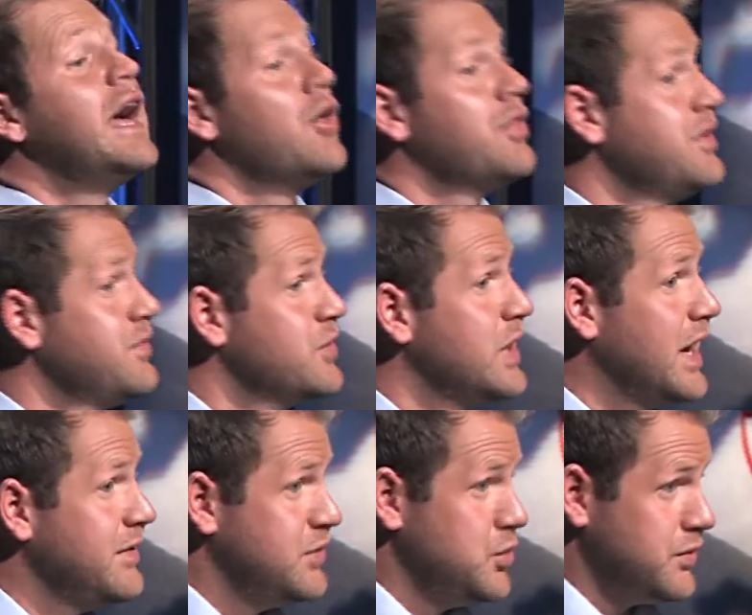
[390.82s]
Healthy for
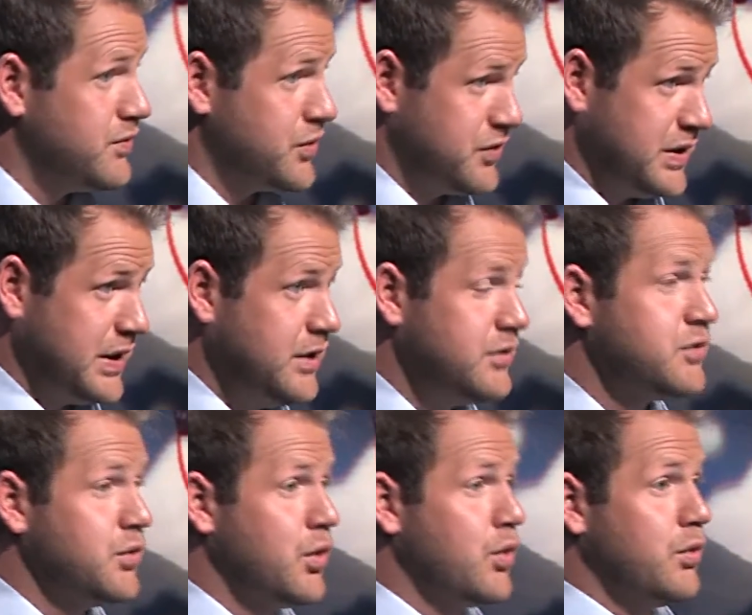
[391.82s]
Life University.
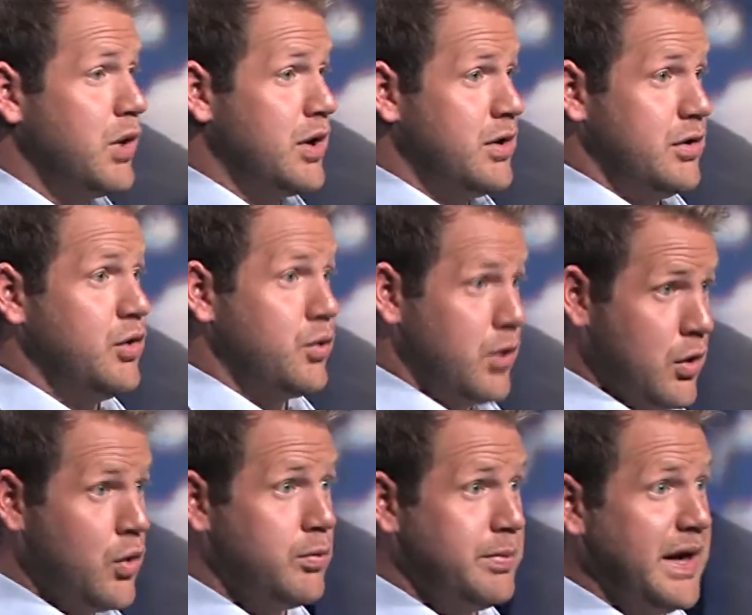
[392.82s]
So go to our
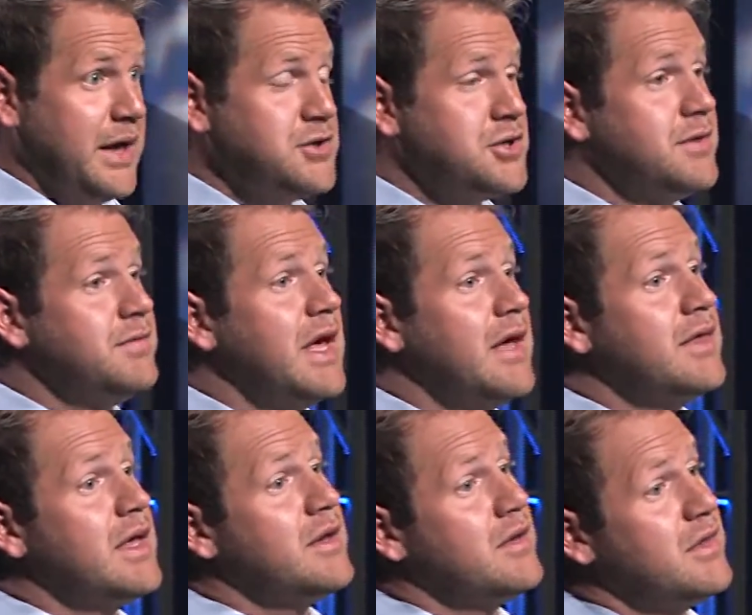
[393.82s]
homepage, and
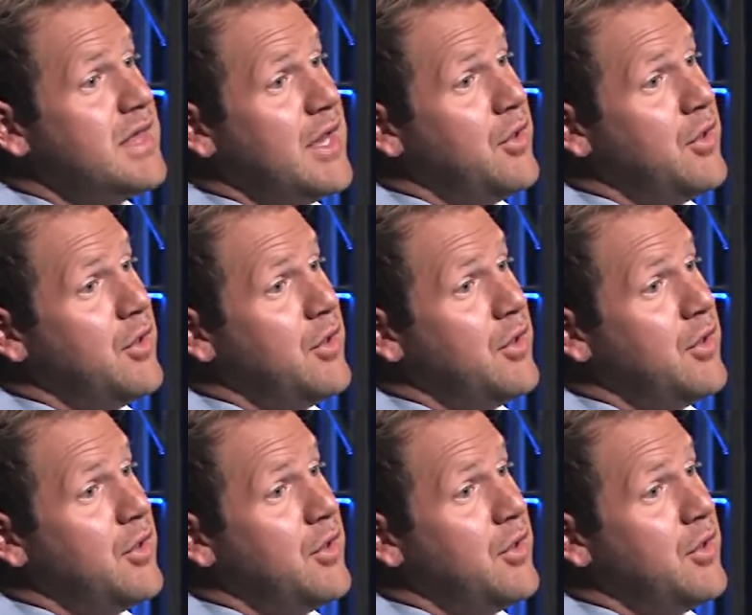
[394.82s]
then